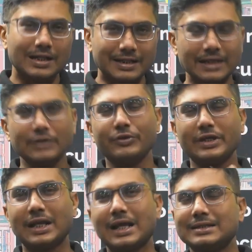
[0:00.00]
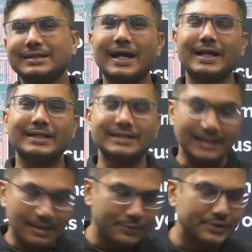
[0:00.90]
Then you realize that this
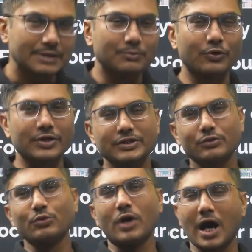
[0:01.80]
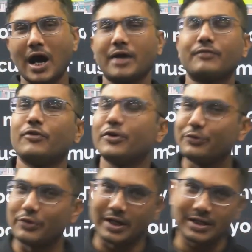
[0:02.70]
ABC book is too hard for you
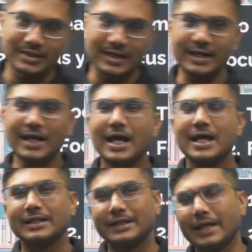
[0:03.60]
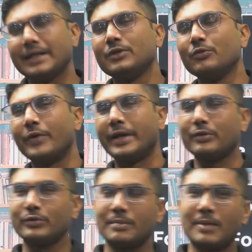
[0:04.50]
to understand. Then you
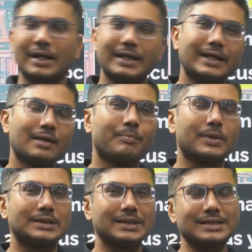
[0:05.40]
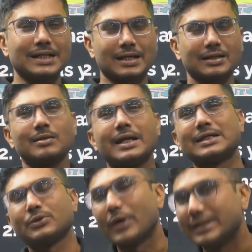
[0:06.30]
went to the market and purchased another
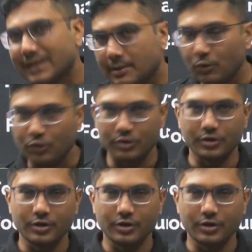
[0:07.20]
XYZ book.